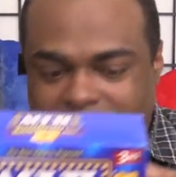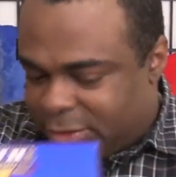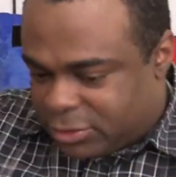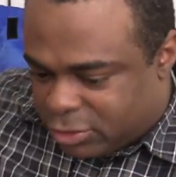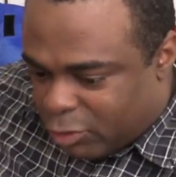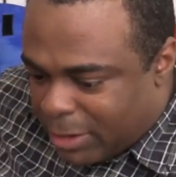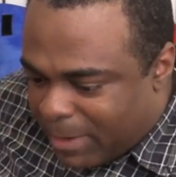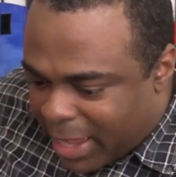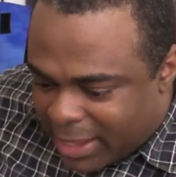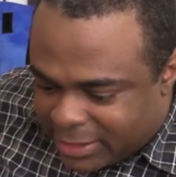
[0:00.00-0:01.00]
there's three
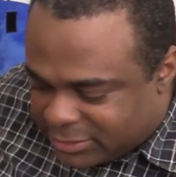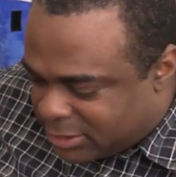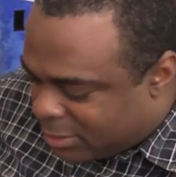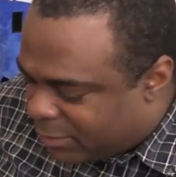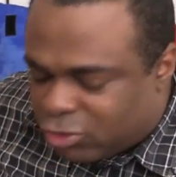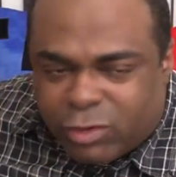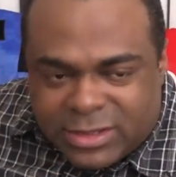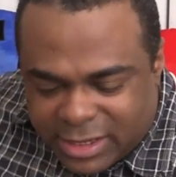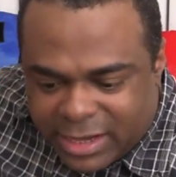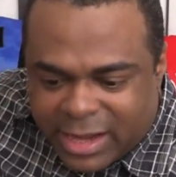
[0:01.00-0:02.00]
bags,
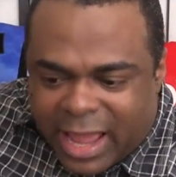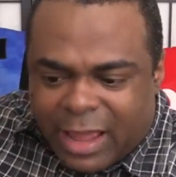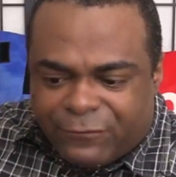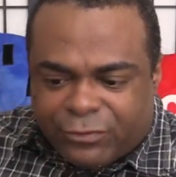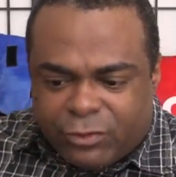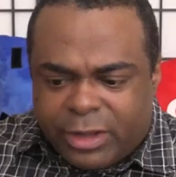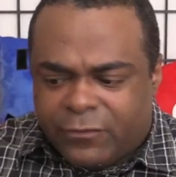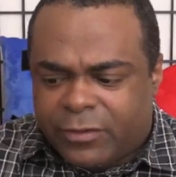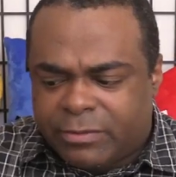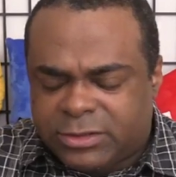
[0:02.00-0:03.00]
three, and I have three
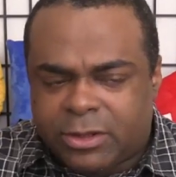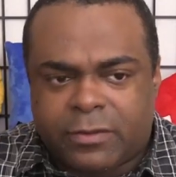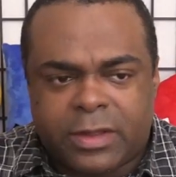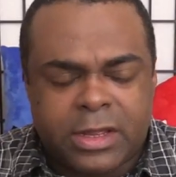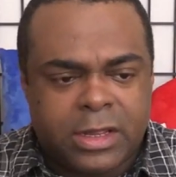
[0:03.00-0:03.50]
of them, so.